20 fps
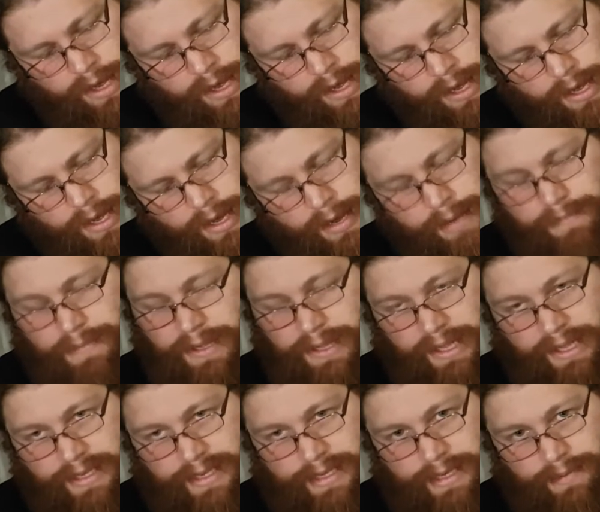but
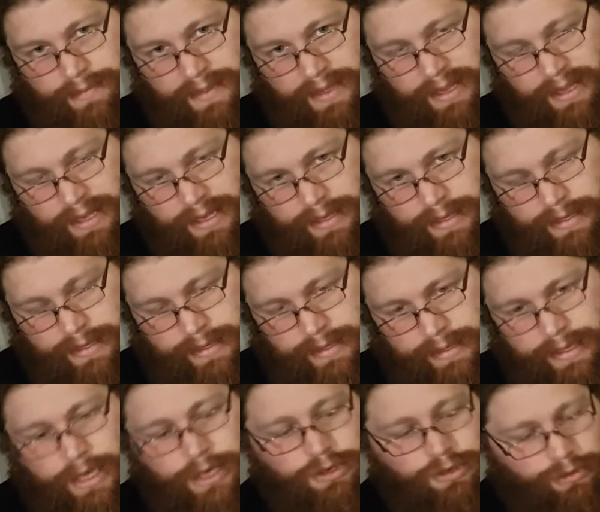that's something that's
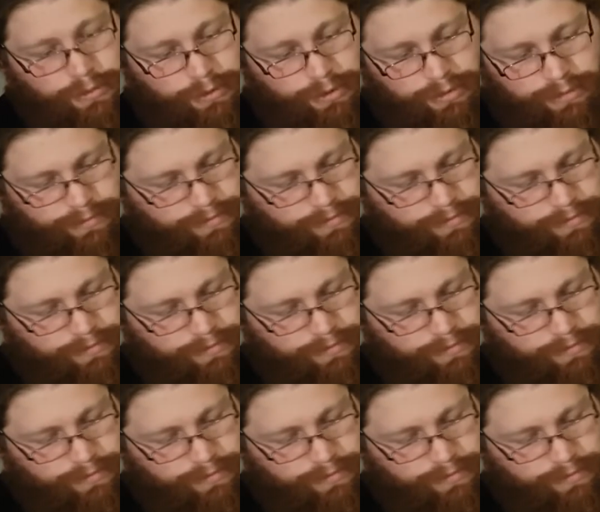negligible.